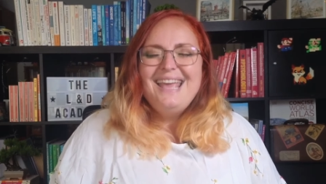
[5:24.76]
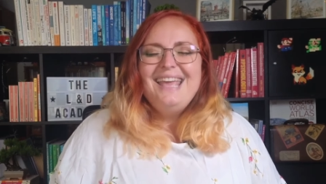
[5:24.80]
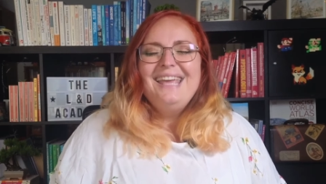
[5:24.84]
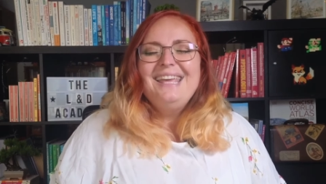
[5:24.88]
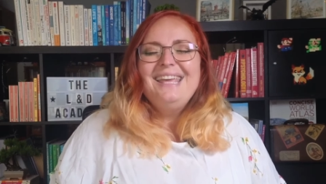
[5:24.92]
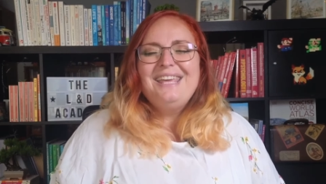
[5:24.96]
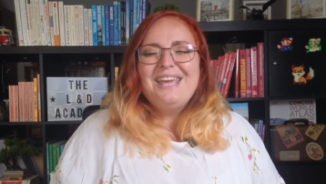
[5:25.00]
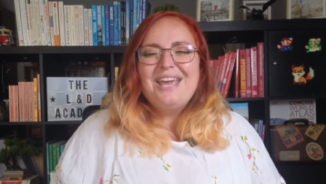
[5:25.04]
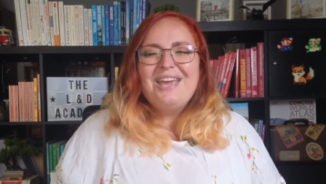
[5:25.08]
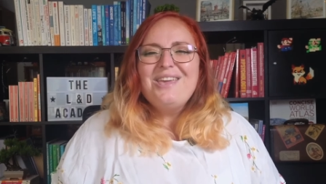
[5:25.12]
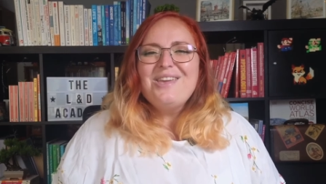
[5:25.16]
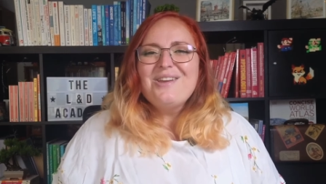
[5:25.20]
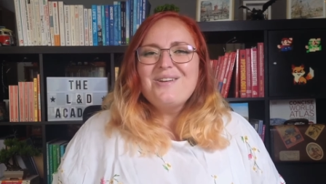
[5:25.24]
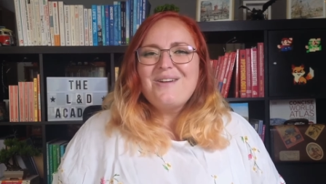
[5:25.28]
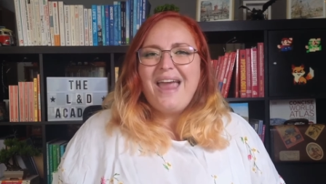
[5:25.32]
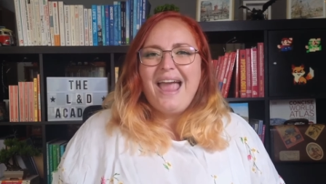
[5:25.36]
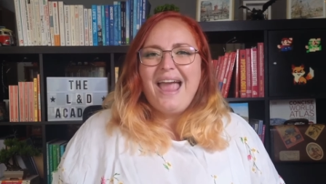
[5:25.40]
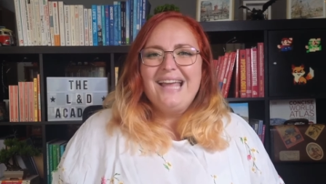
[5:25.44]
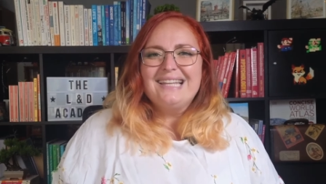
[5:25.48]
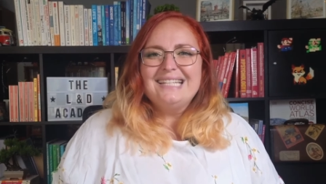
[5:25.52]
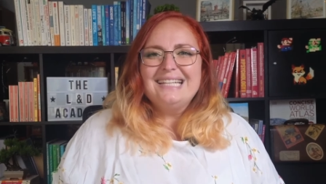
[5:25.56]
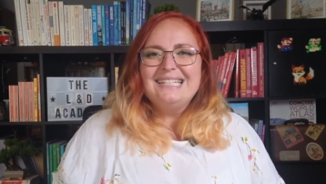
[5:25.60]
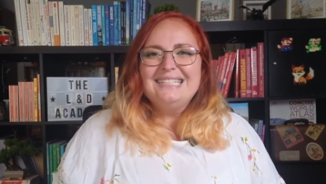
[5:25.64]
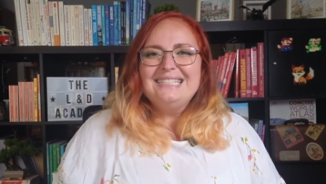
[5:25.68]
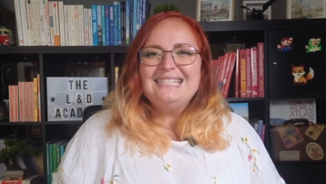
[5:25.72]
Get your
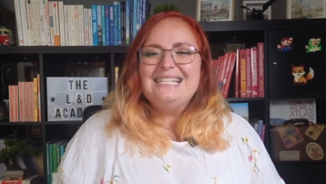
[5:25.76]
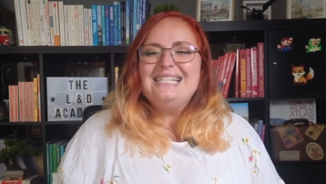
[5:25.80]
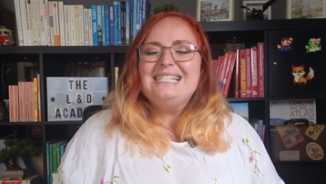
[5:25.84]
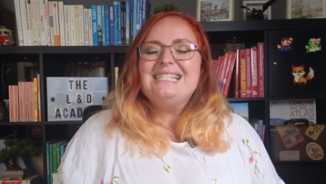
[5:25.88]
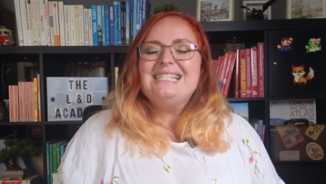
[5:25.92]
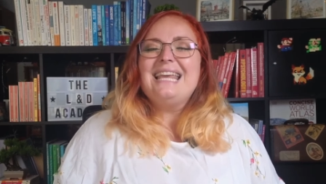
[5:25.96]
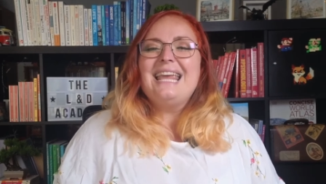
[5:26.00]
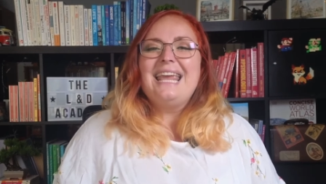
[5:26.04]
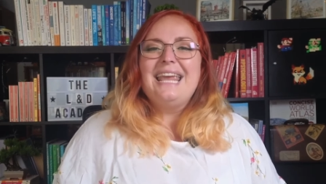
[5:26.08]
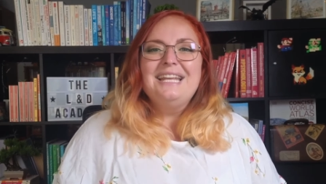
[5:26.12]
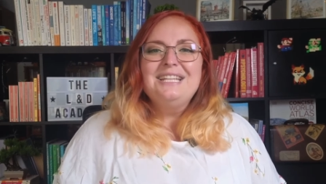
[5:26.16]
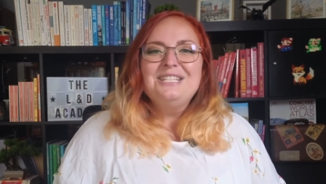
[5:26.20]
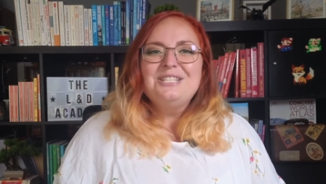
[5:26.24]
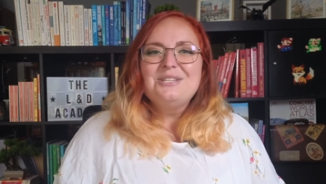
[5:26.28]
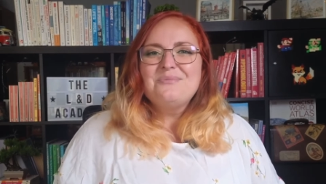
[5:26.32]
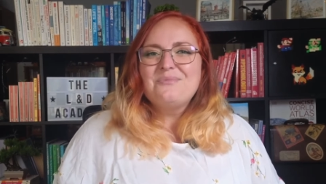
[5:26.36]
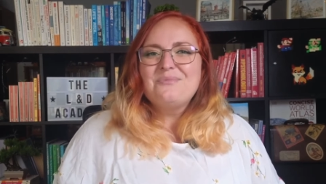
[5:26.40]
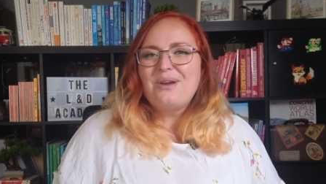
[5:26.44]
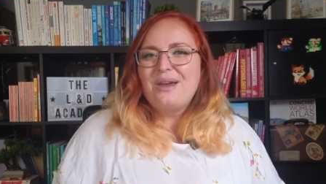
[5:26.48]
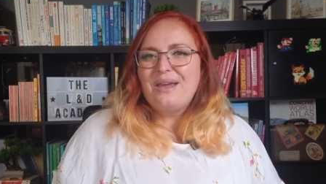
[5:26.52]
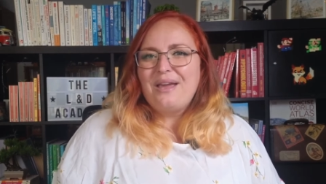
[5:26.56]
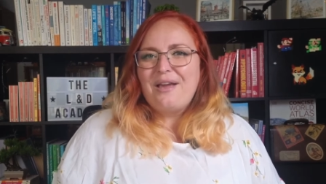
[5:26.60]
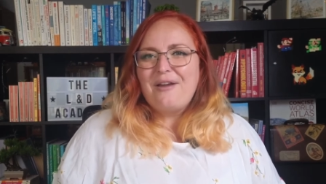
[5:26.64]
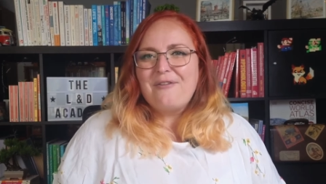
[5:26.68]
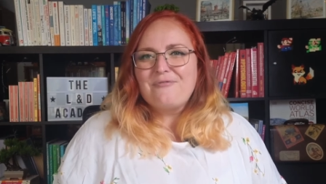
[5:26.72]
attendees into
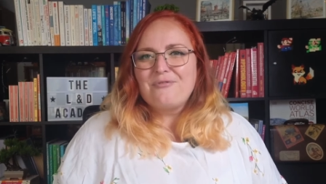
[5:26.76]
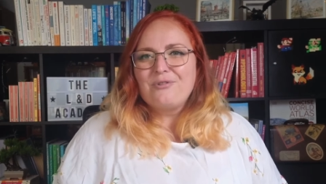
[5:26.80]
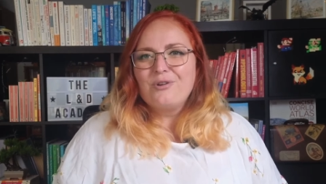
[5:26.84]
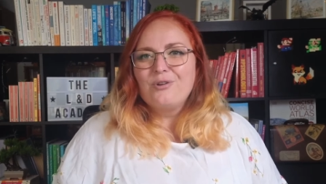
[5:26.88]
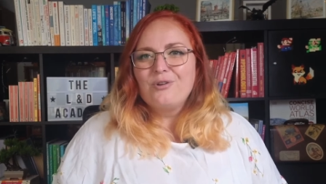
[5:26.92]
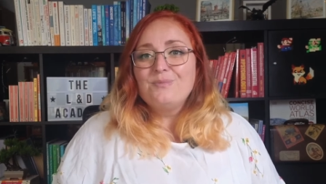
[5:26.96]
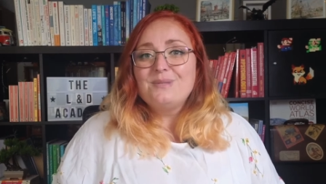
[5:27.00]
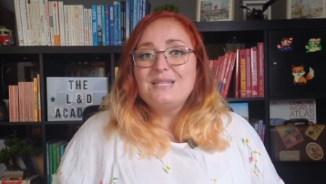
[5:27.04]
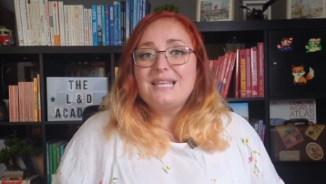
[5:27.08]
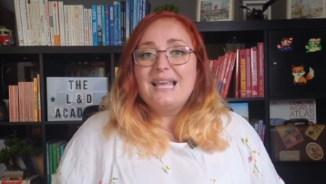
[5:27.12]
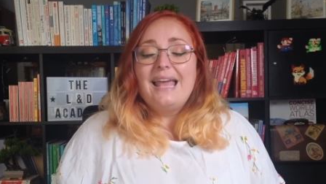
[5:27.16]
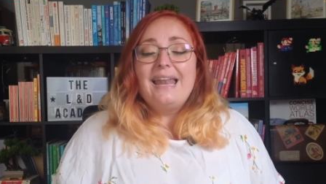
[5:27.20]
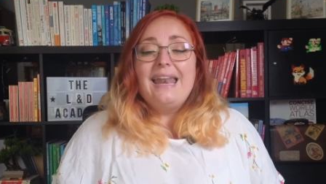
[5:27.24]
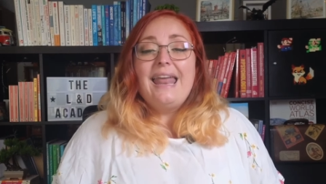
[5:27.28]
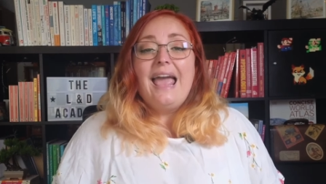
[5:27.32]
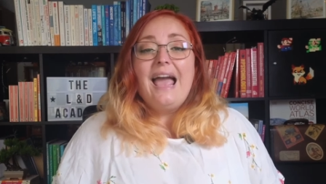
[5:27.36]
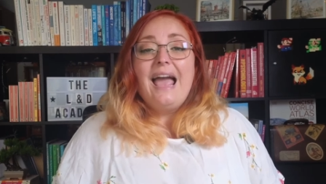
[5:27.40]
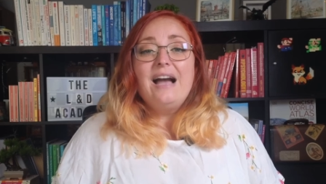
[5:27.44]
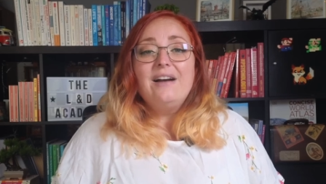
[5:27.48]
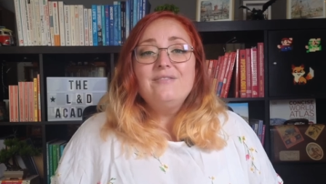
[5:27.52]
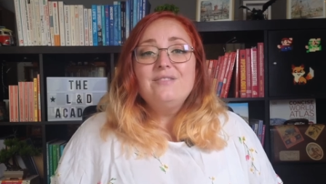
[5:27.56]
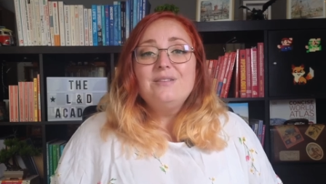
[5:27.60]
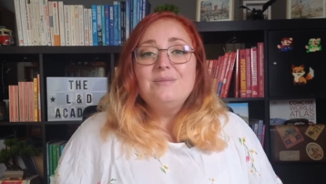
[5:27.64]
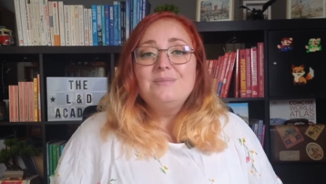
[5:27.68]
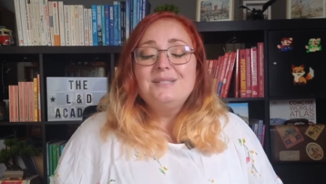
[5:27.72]
breakout rooms and
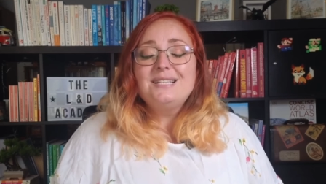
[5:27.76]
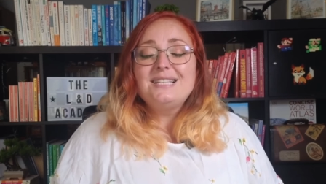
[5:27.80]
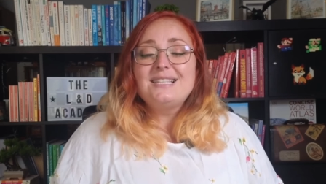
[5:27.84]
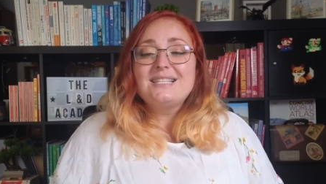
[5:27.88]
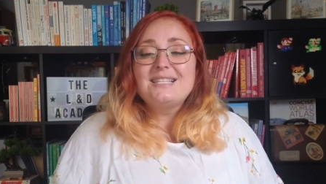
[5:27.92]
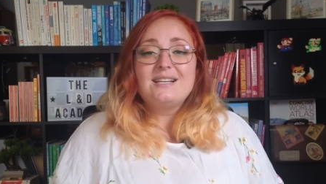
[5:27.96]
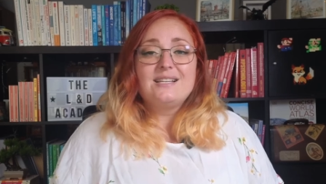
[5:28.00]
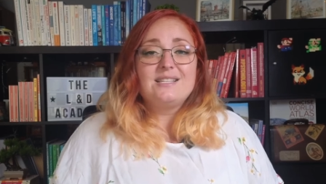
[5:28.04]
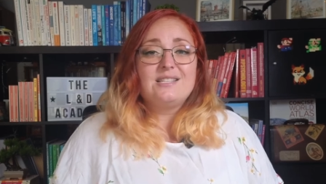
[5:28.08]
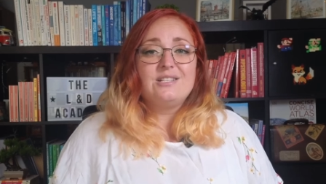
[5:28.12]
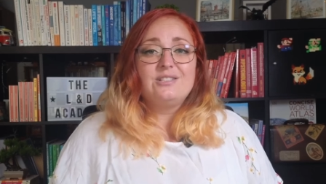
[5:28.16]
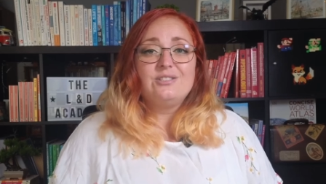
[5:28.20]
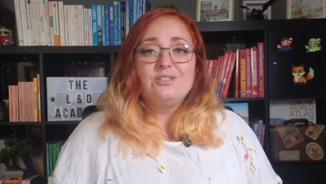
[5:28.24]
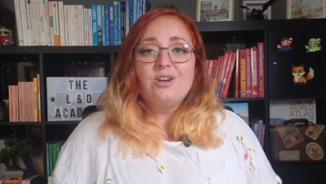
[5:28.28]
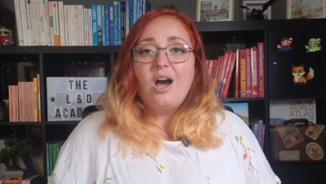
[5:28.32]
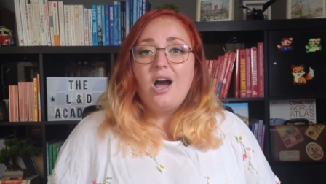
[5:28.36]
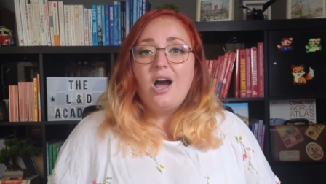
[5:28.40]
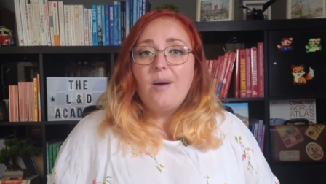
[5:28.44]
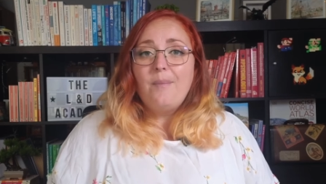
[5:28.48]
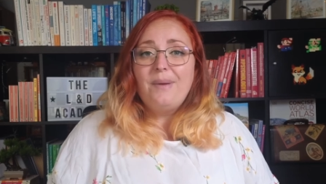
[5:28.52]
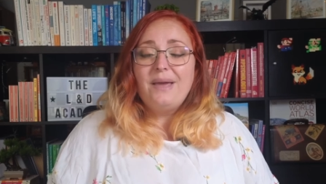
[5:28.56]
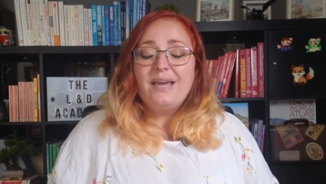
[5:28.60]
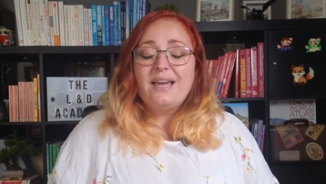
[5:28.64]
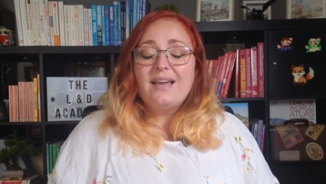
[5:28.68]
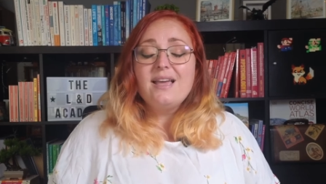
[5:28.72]
have them discuss a
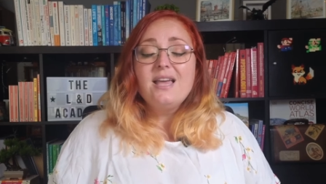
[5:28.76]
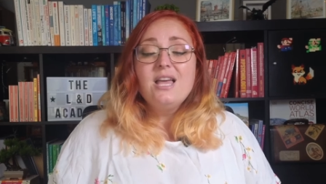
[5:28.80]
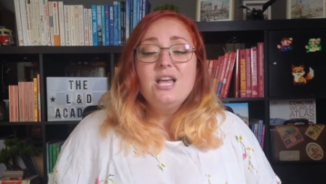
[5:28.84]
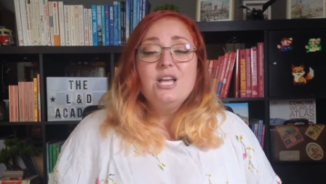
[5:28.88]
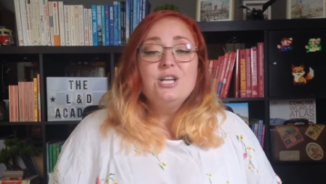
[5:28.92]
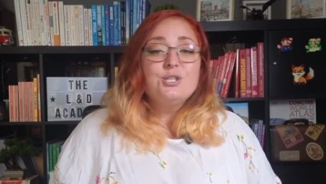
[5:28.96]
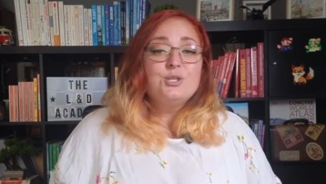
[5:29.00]
topic,